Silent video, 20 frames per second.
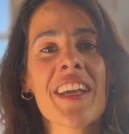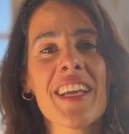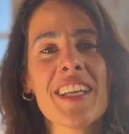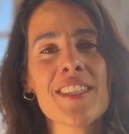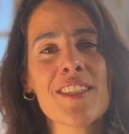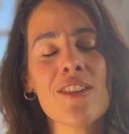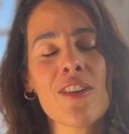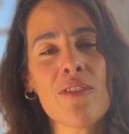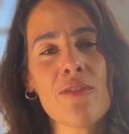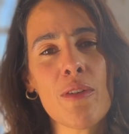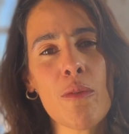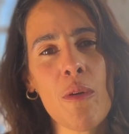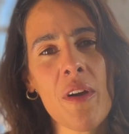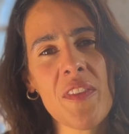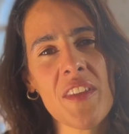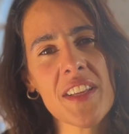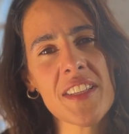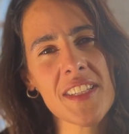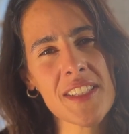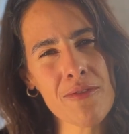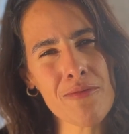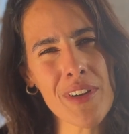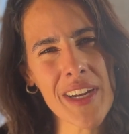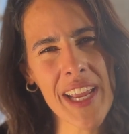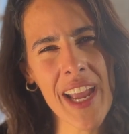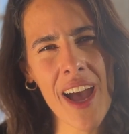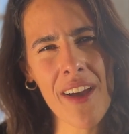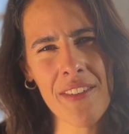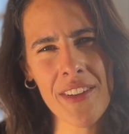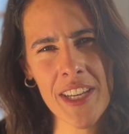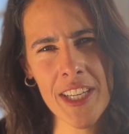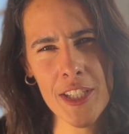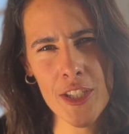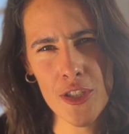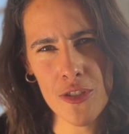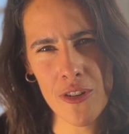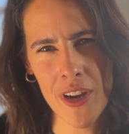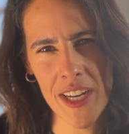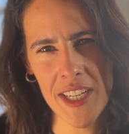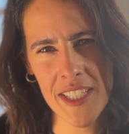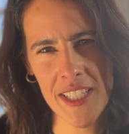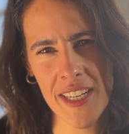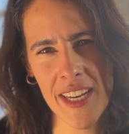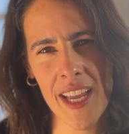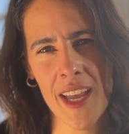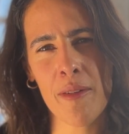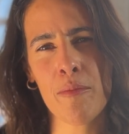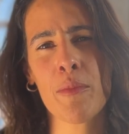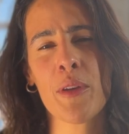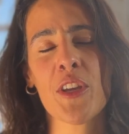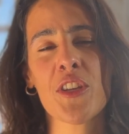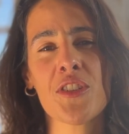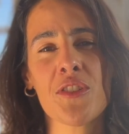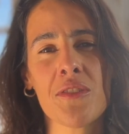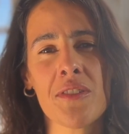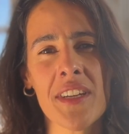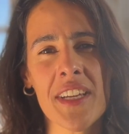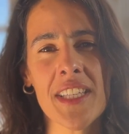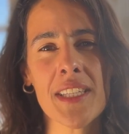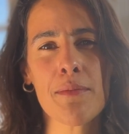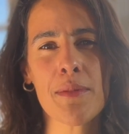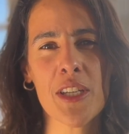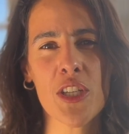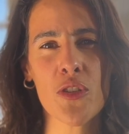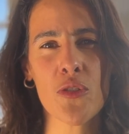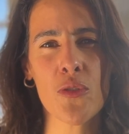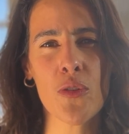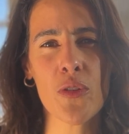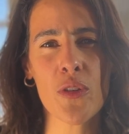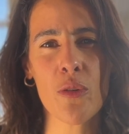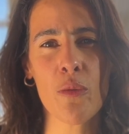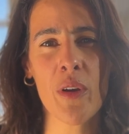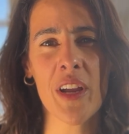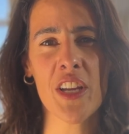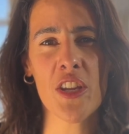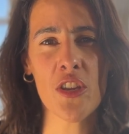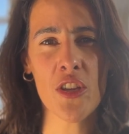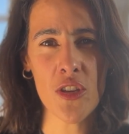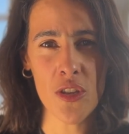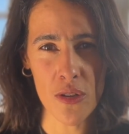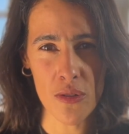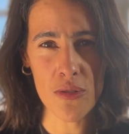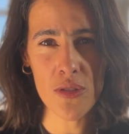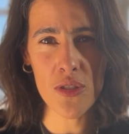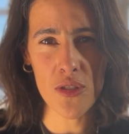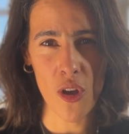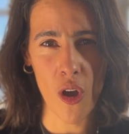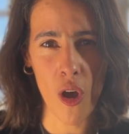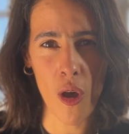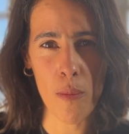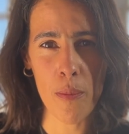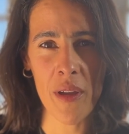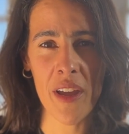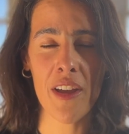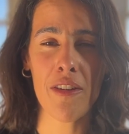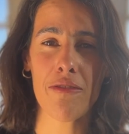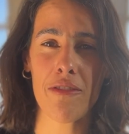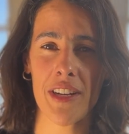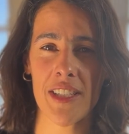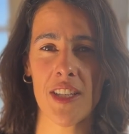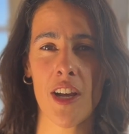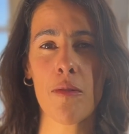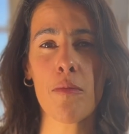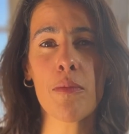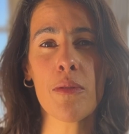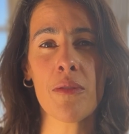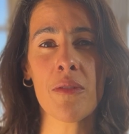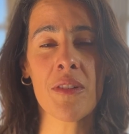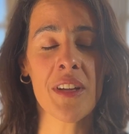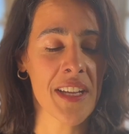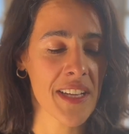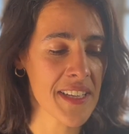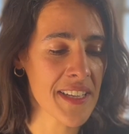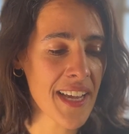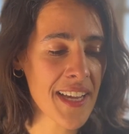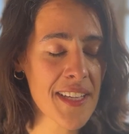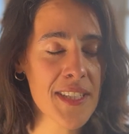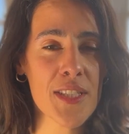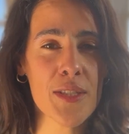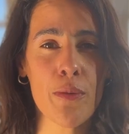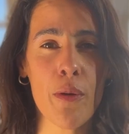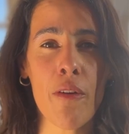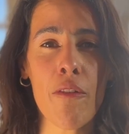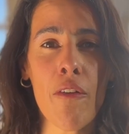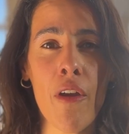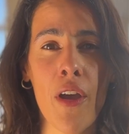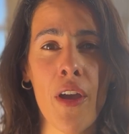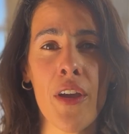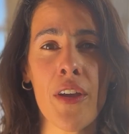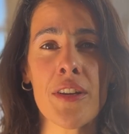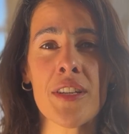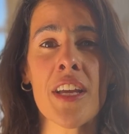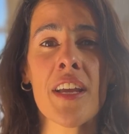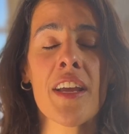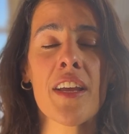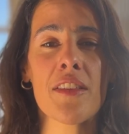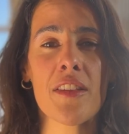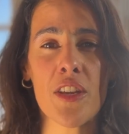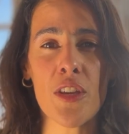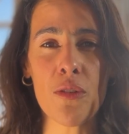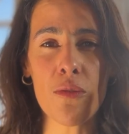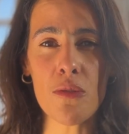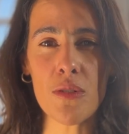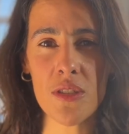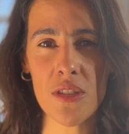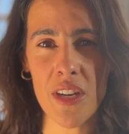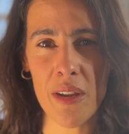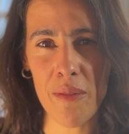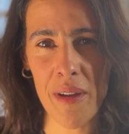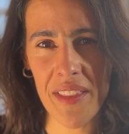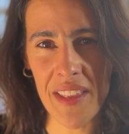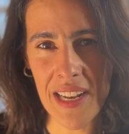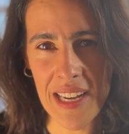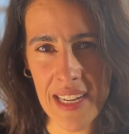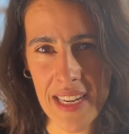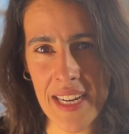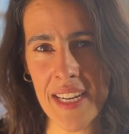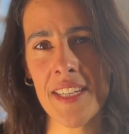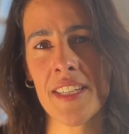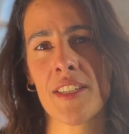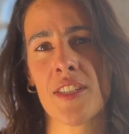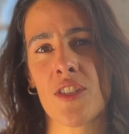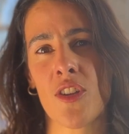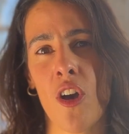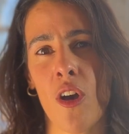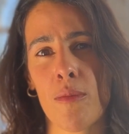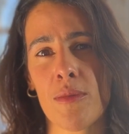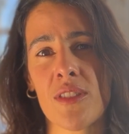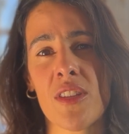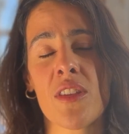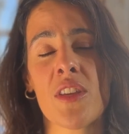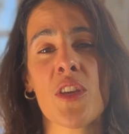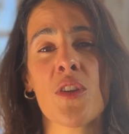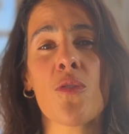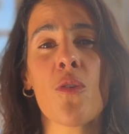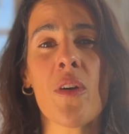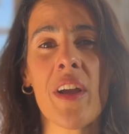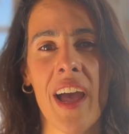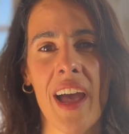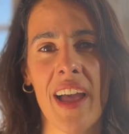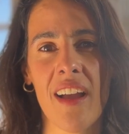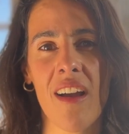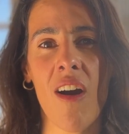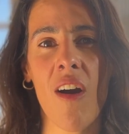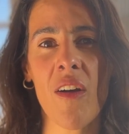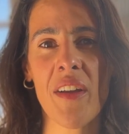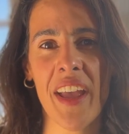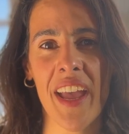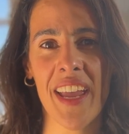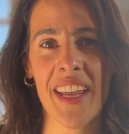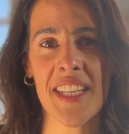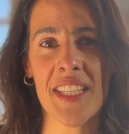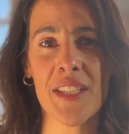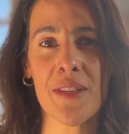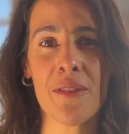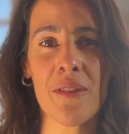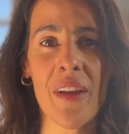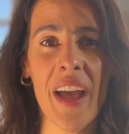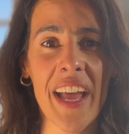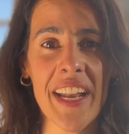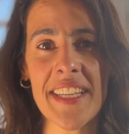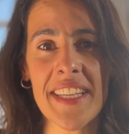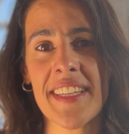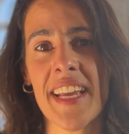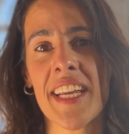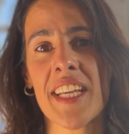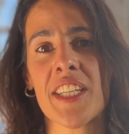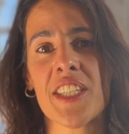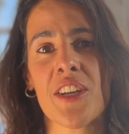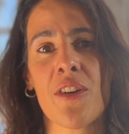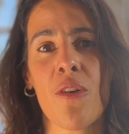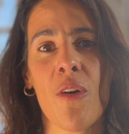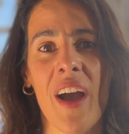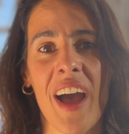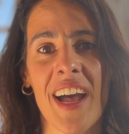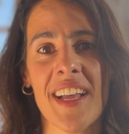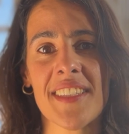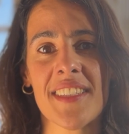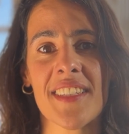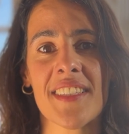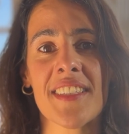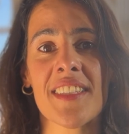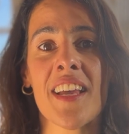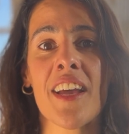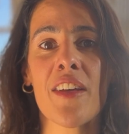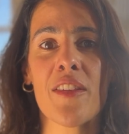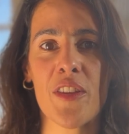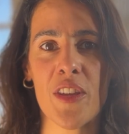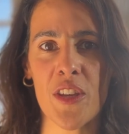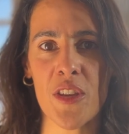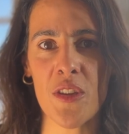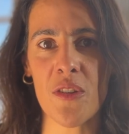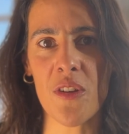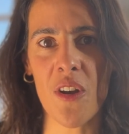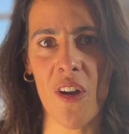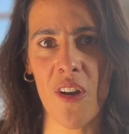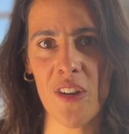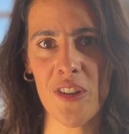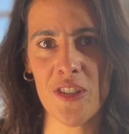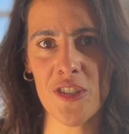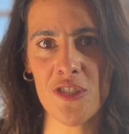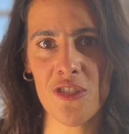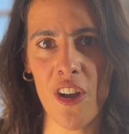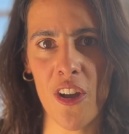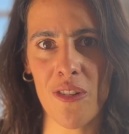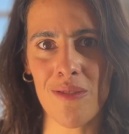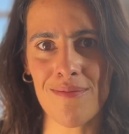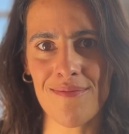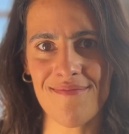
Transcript: is look for one that doesn't really have any stretch in it, because you need to be sure that when you stop, for example, next to a road, that you also know where the leash stops so that your cat can't get into any danger or hazards that you can't control.